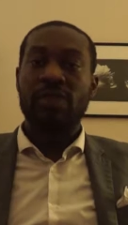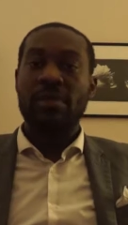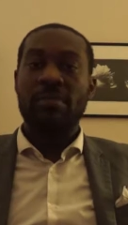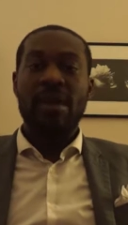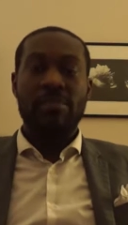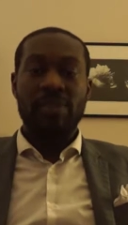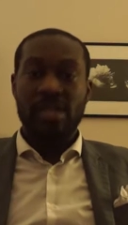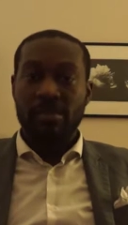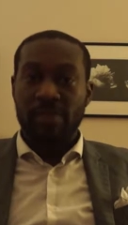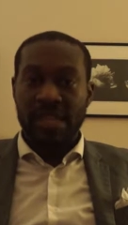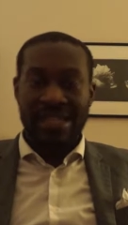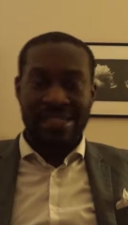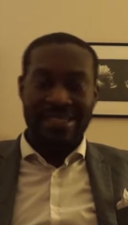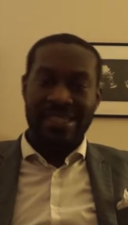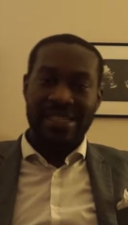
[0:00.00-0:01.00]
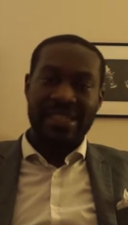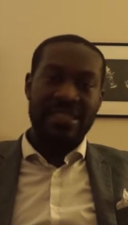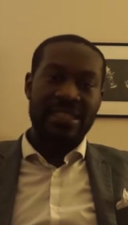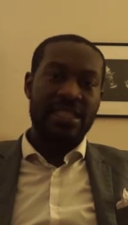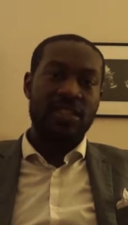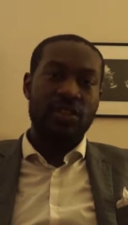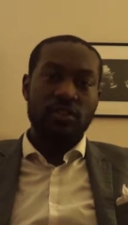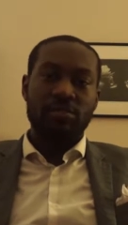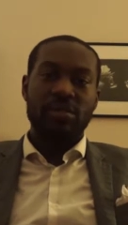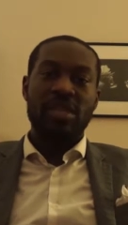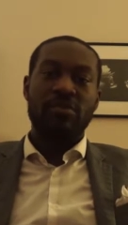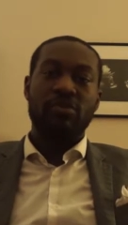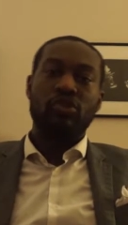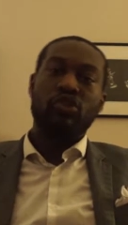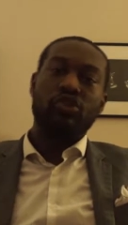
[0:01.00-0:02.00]
met by people at the desk, and those
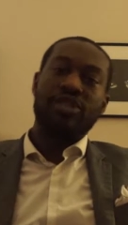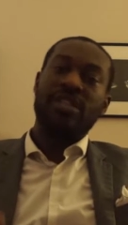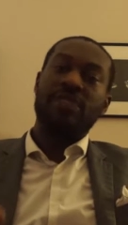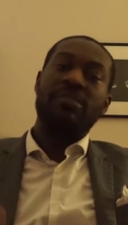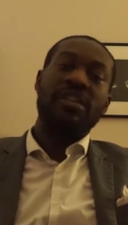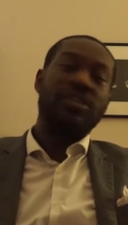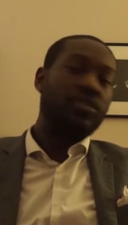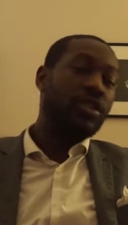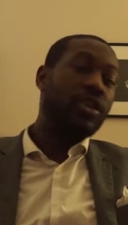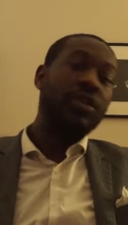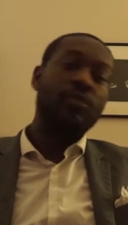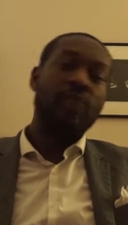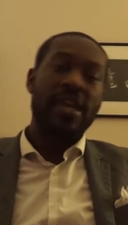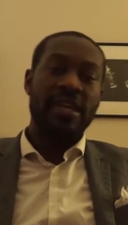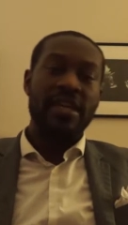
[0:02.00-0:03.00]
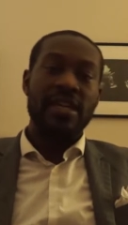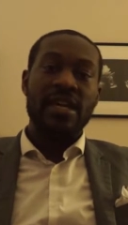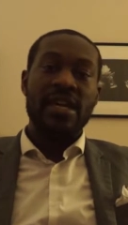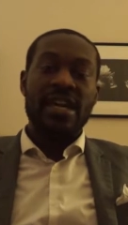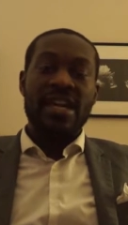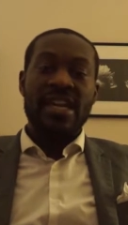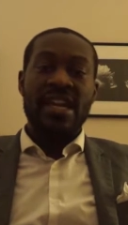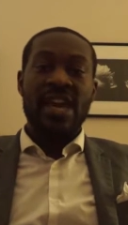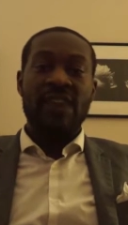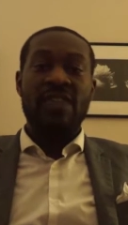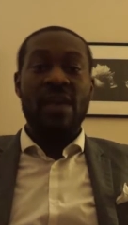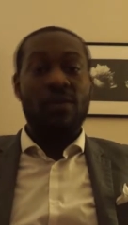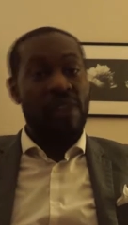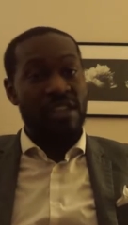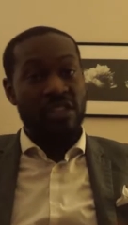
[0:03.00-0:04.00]
people treated me a certain way. Now, if
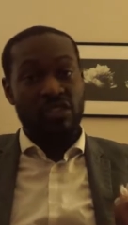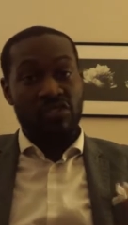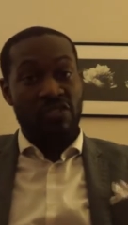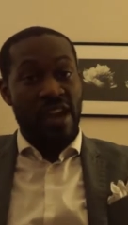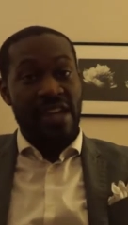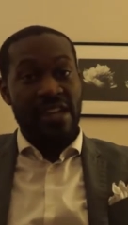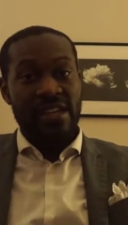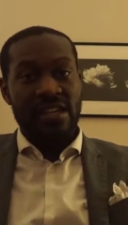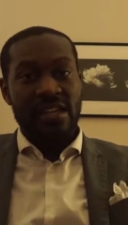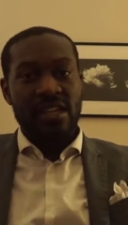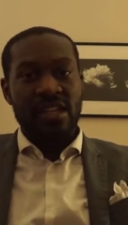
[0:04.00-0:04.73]
that way is great,